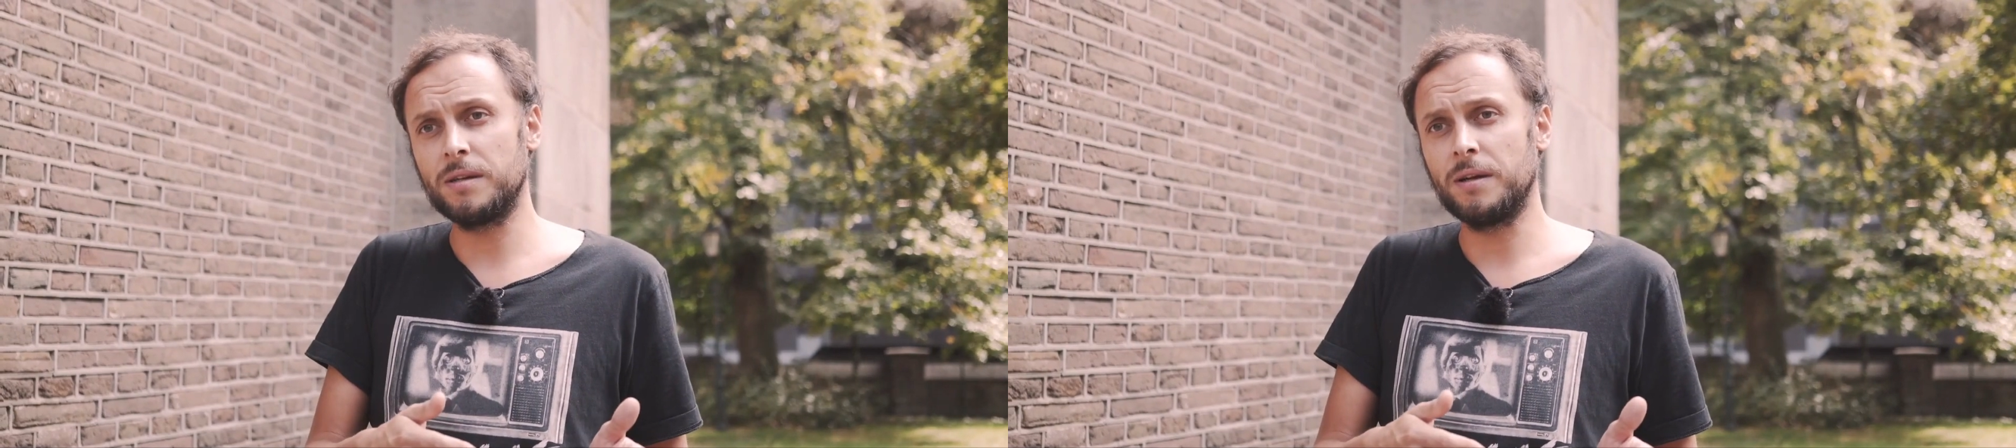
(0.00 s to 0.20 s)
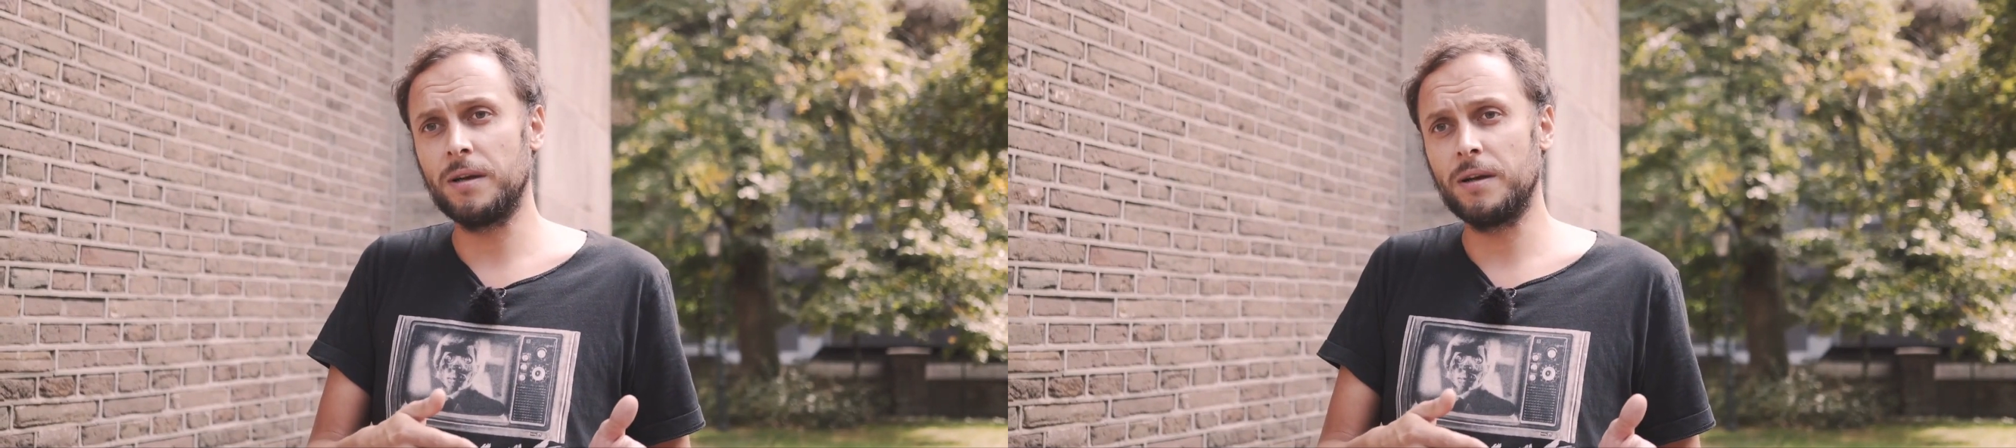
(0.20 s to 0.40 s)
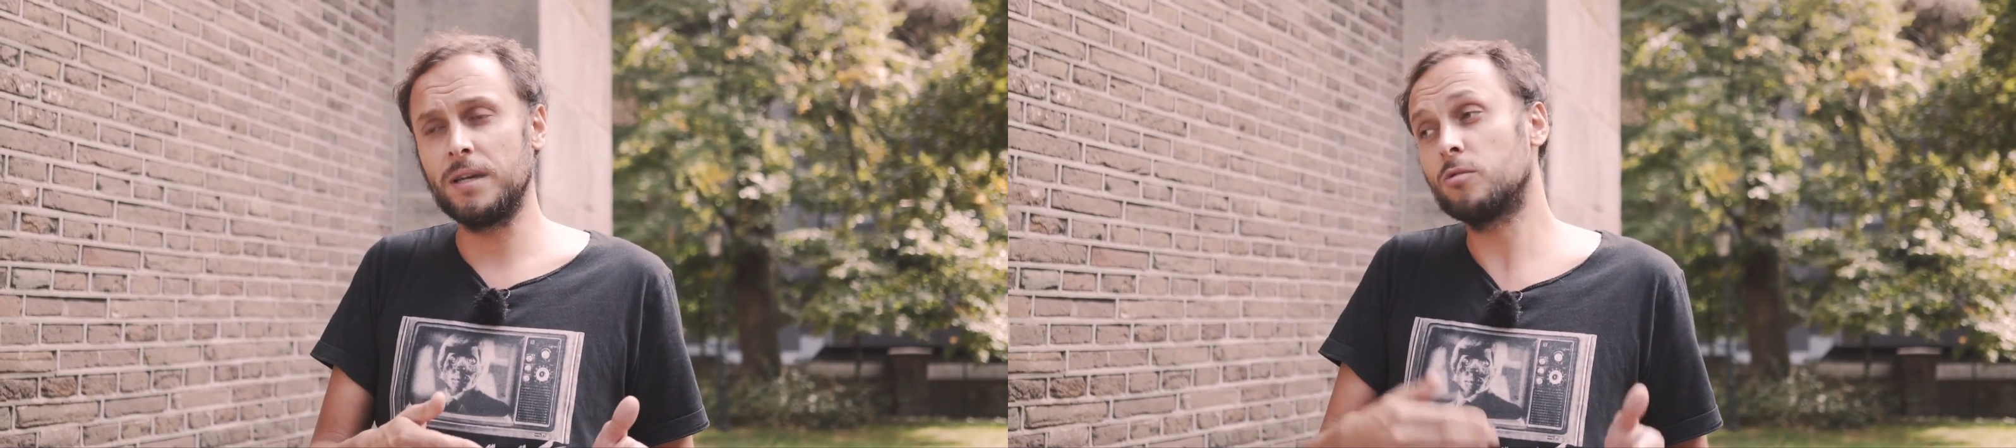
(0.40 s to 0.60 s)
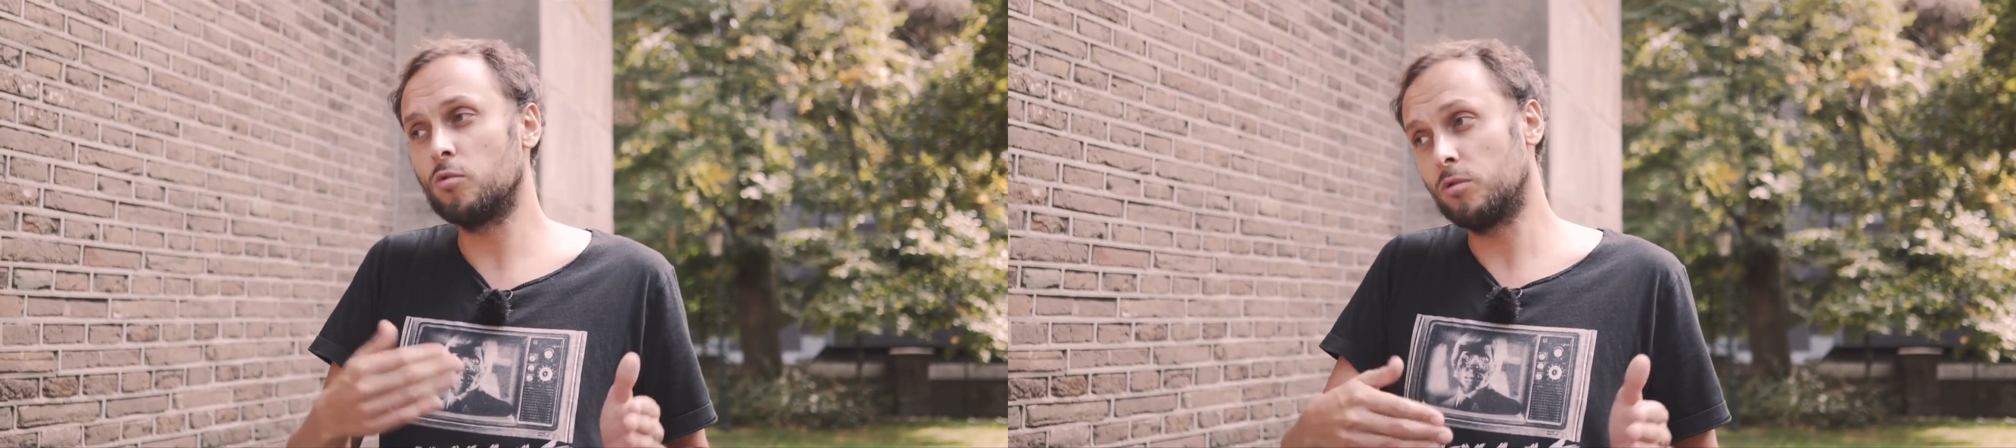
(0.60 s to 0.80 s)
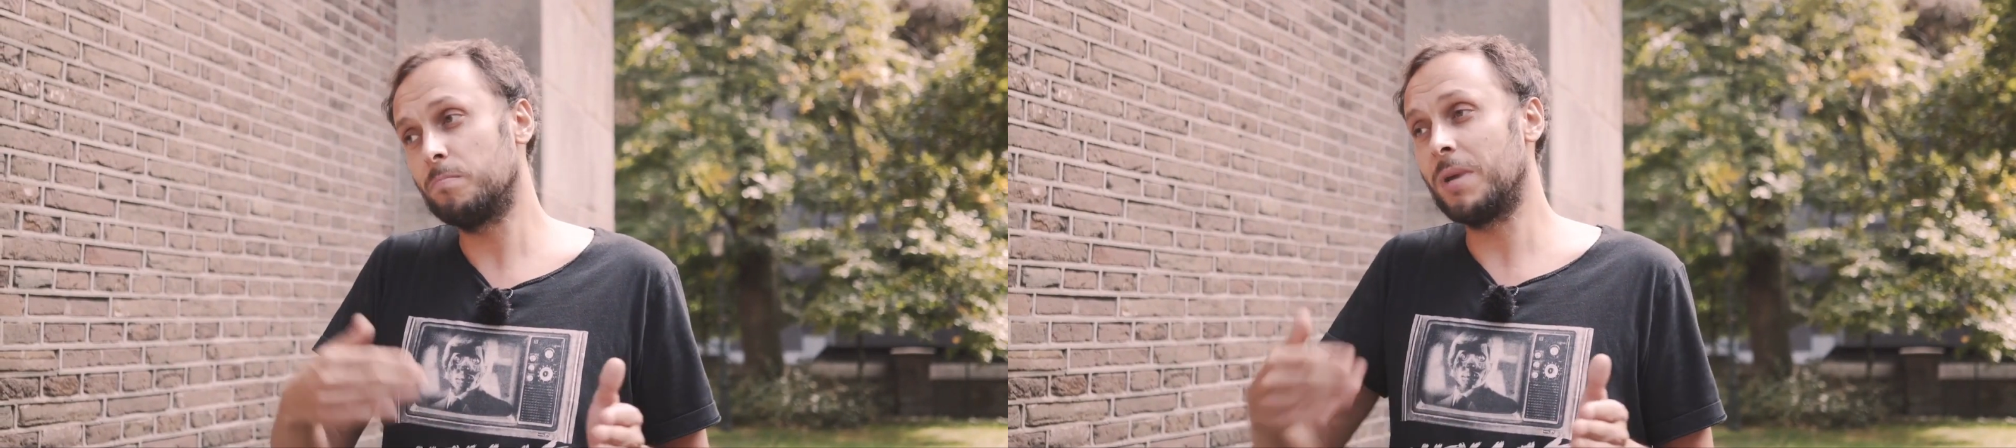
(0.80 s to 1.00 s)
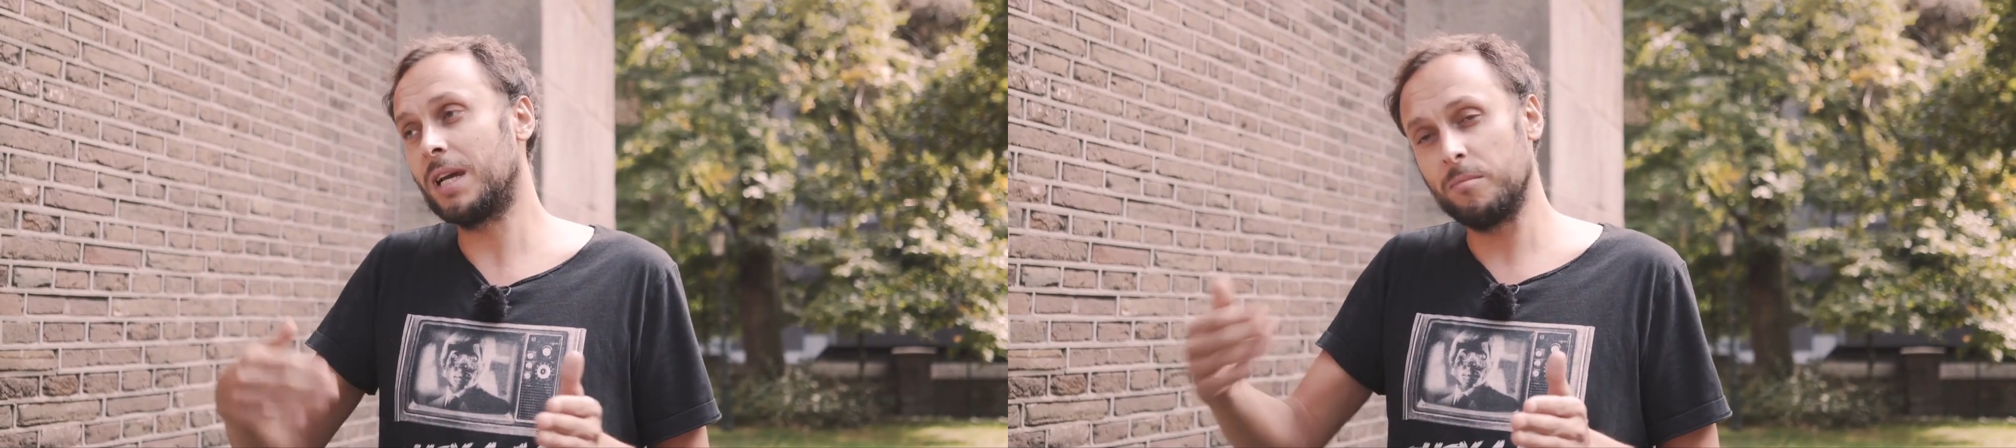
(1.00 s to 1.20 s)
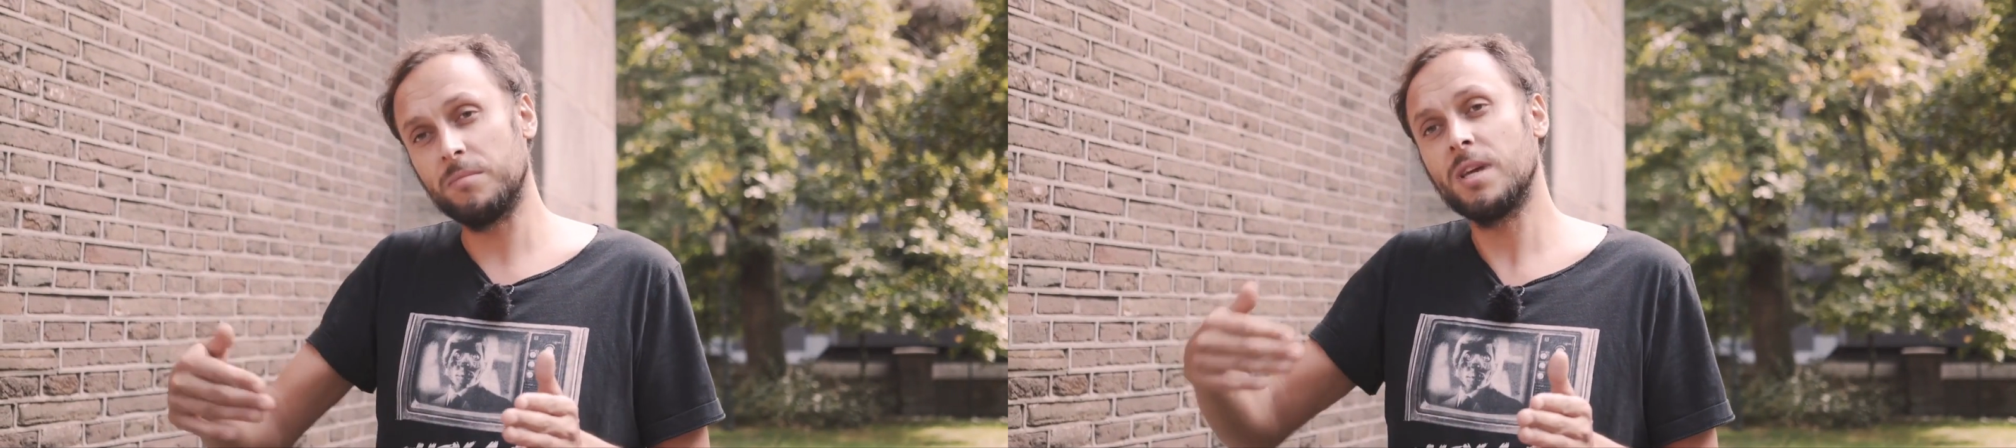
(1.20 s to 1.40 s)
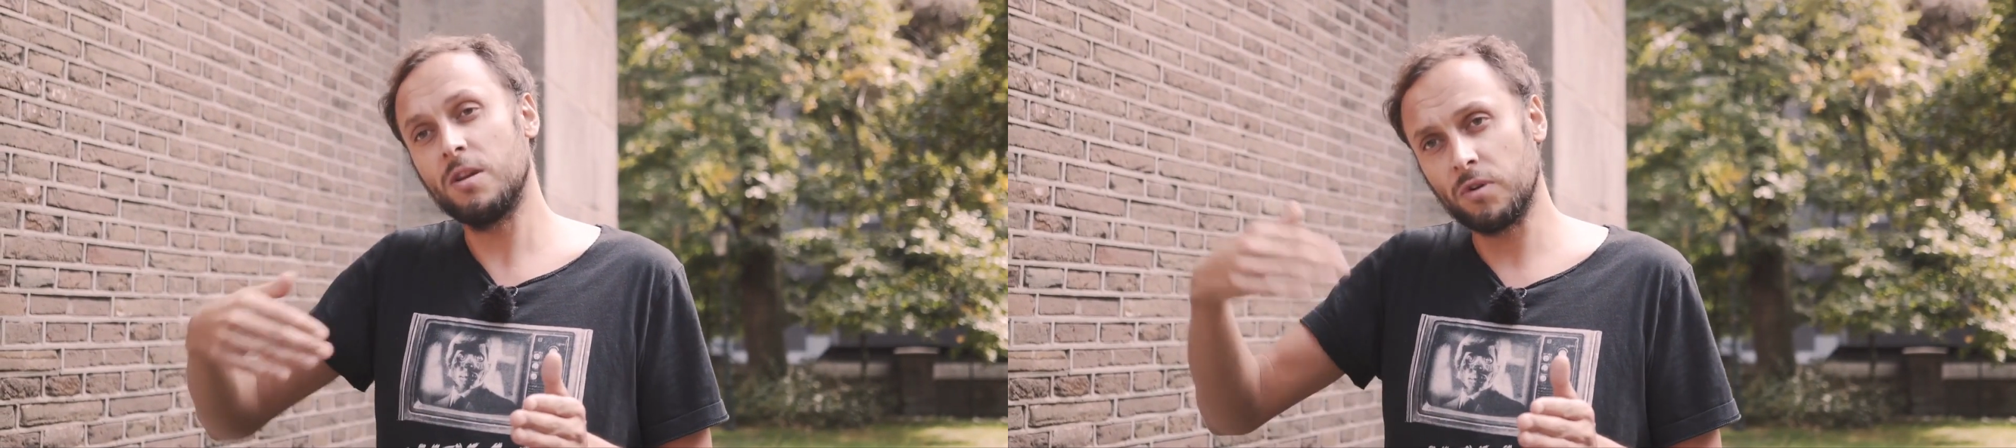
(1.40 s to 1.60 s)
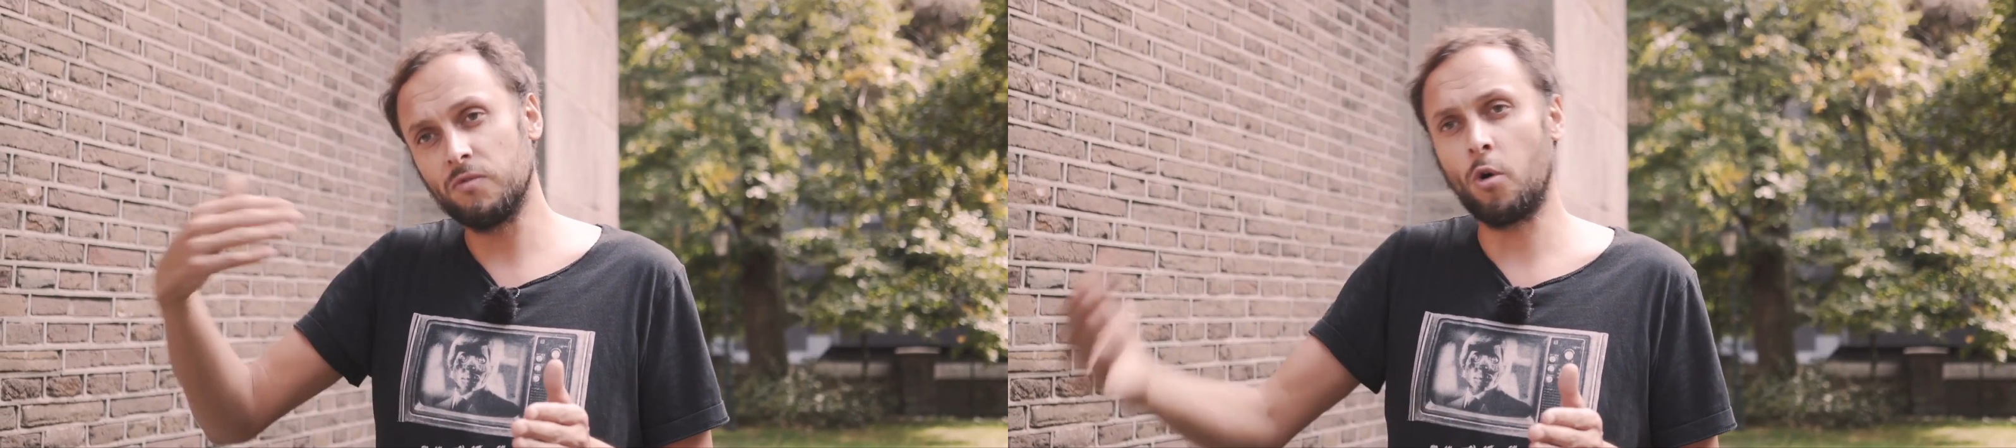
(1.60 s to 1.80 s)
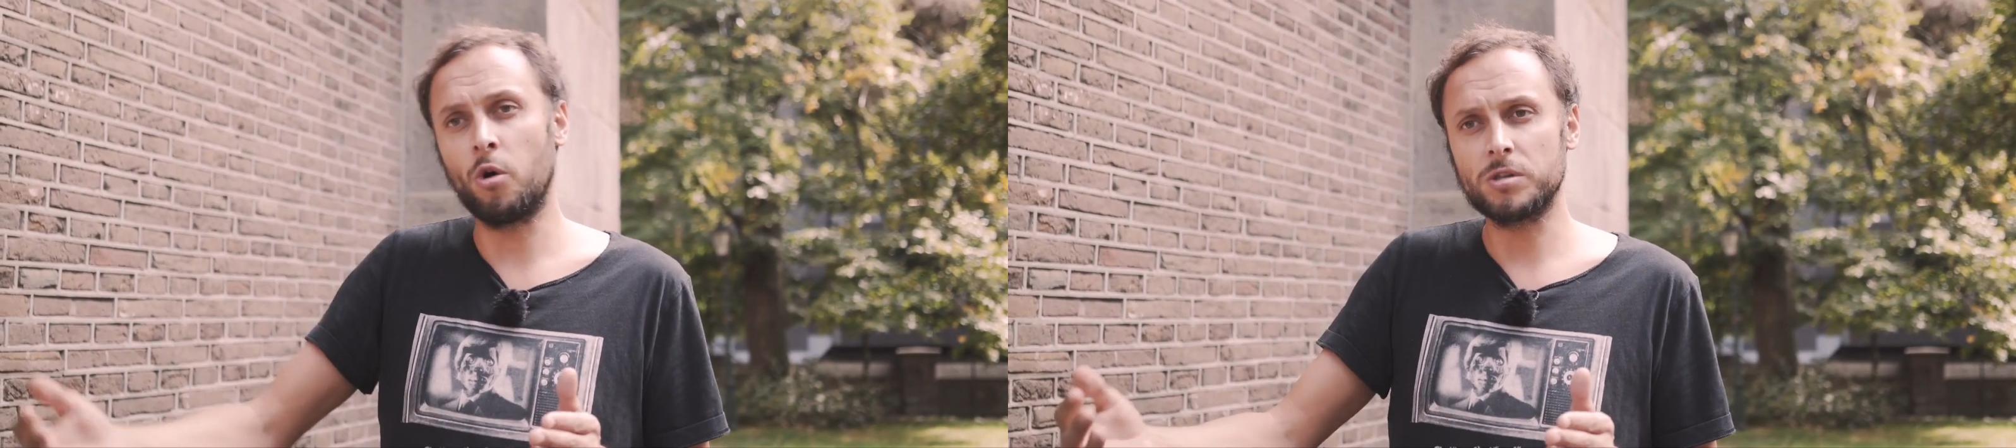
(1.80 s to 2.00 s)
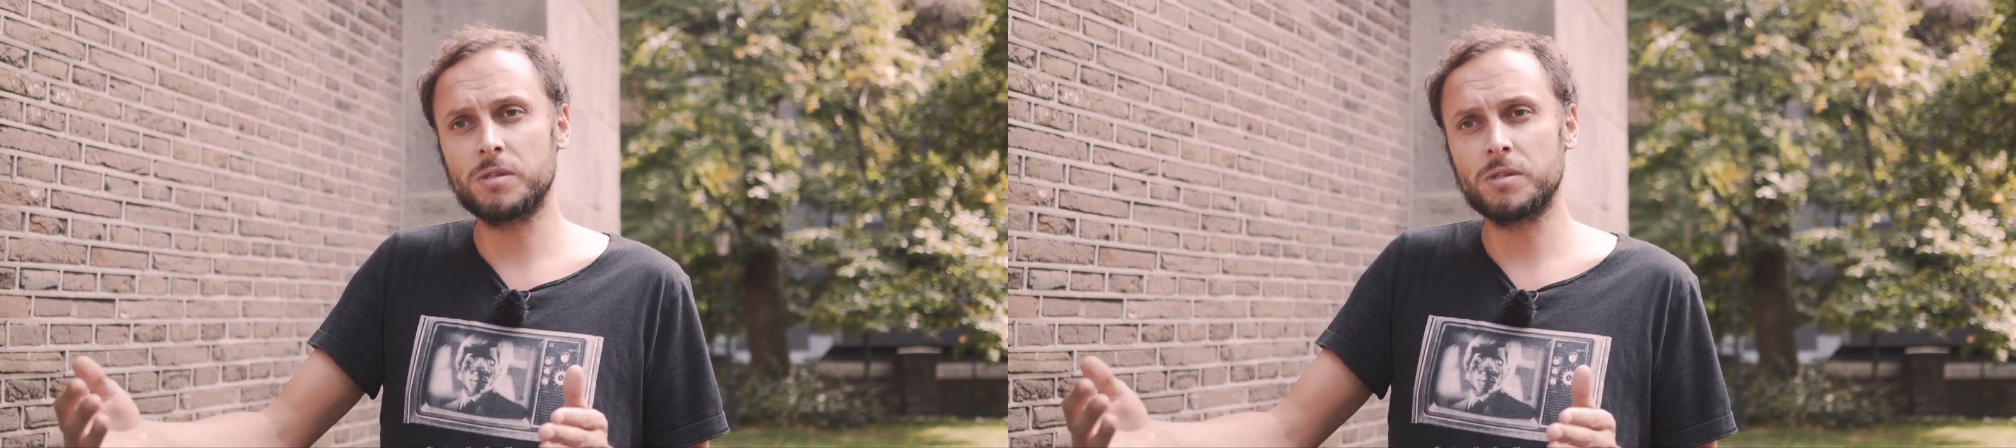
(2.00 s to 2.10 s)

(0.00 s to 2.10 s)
it could become even worse